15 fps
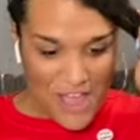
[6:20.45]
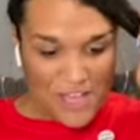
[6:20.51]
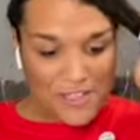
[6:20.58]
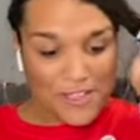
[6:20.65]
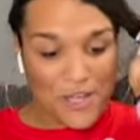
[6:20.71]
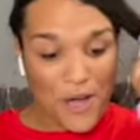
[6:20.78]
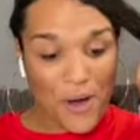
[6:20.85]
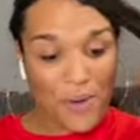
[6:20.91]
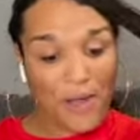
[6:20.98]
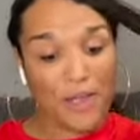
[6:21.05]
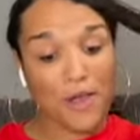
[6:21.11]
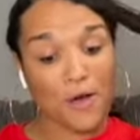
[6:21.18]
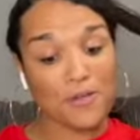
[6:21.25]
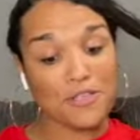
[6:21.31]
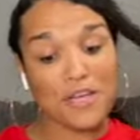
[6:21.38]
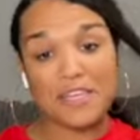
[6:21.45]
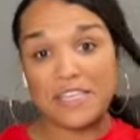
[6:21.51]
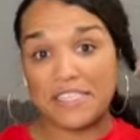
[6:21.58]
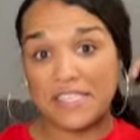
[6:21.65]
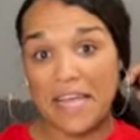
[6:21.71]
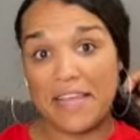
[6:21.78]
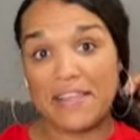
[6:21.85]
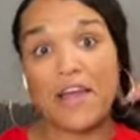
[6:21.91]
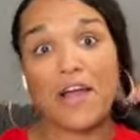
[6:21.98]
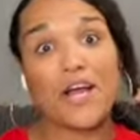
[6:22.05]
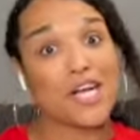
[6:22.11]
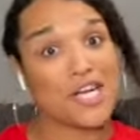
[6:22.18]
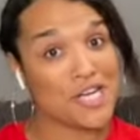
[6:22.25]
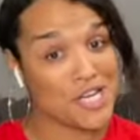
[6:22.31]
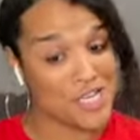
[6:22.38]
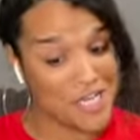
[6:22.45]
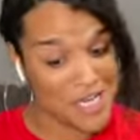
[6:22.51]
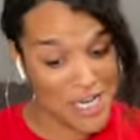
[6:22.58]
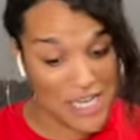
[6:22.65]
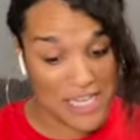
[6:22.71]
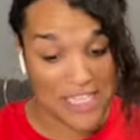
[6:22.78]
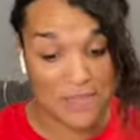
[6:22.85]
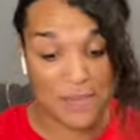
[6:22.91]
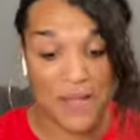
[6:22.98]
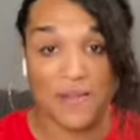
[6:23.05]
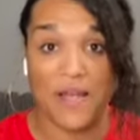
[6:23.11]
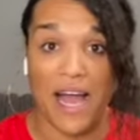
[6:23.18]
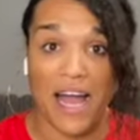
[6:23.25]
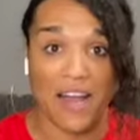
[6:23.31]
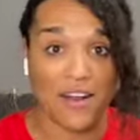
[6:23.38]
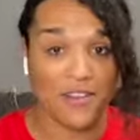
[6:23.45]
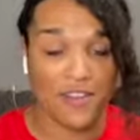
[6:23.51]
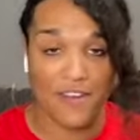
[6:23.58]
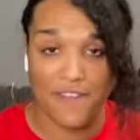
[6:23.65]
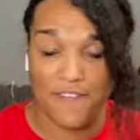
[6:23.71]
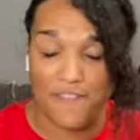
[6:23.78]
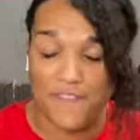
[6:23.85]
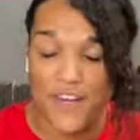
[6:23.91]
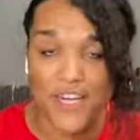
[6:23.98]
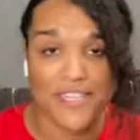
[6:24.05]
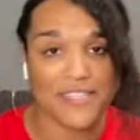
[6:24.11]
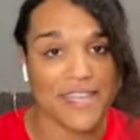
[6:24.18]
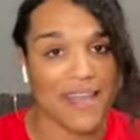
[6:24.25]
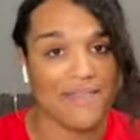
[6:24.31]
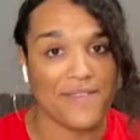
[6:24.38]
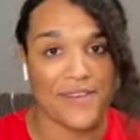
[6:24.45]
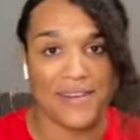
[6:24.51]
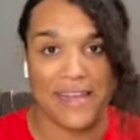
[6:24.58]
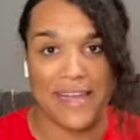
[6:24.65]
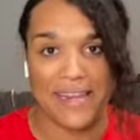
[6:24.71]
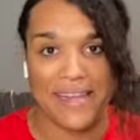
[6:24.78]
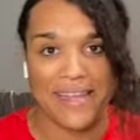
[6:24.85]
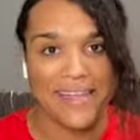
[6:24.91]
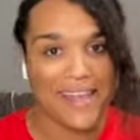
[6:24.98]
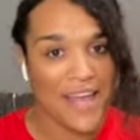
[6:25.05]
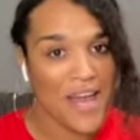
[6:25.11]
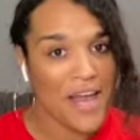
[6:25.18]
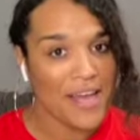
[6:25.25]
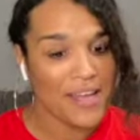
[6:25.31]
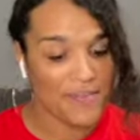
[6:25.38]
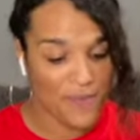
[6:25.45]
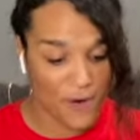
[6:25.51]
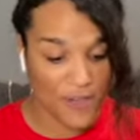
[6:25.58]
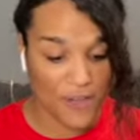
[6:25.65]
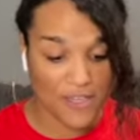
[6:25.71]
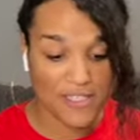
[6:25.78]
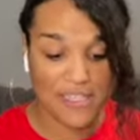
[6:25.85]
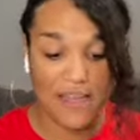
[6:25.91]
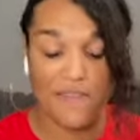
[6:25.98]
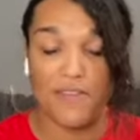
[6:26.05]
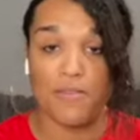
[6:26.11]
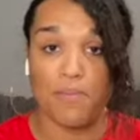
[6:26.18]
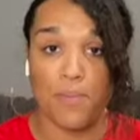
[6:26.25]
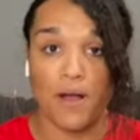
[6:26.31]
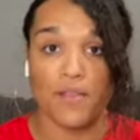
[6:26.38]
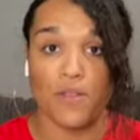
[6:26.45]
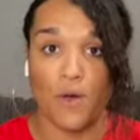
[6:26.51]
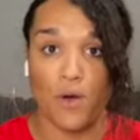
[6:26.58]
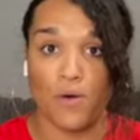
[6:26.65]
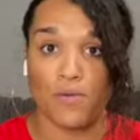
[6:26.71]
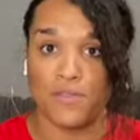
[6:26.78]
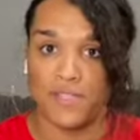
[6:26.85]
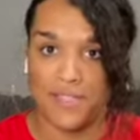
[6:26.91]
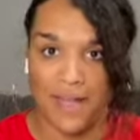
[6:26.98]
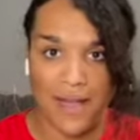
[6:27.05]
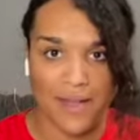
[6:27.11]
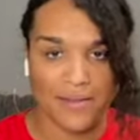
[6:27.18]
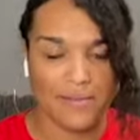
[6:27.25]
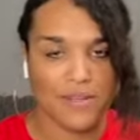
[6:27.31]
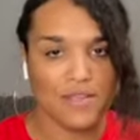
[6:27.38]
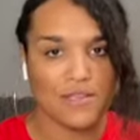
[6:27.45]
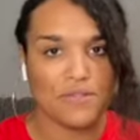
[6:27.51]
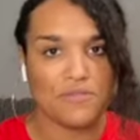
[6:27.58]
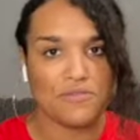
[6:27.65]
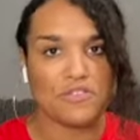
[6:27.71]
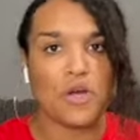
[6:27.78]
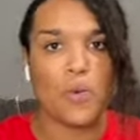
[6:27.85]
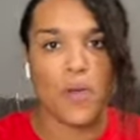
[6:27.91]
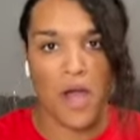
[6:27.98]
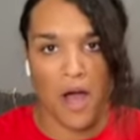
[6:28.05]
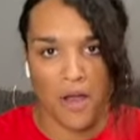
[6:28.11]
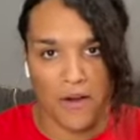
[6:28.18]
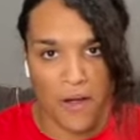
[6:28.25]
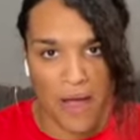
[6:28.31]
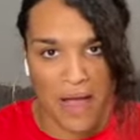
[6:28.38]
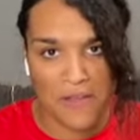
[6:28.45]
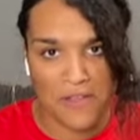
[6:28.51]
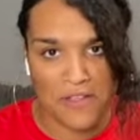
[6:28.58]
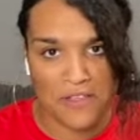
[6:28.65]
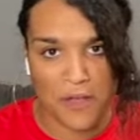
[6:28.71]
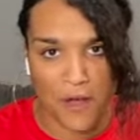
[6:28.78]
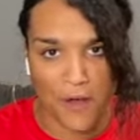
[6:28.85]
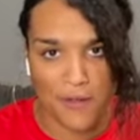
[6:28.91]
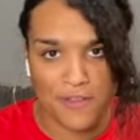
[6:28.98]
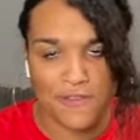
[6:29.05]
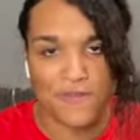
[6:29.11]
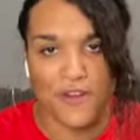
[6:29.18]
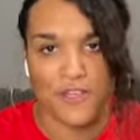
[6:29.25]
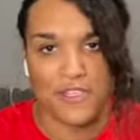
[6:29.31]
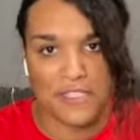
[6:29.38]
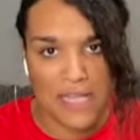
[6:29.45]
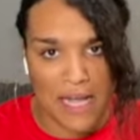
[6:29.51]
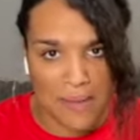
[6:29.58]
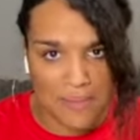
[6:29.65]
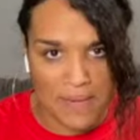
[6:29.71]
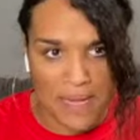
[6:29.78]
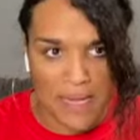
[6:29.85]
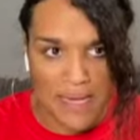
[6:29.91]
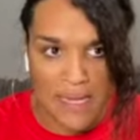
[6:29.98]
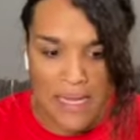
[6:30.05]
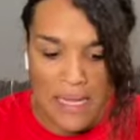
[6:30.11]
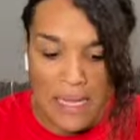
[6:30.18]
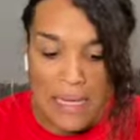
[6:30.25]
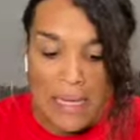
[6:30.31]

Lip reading: So it goes on to say that her and her husband hired their first ever nanny for their 7-month-old son. So we all know how this goes: first time nanny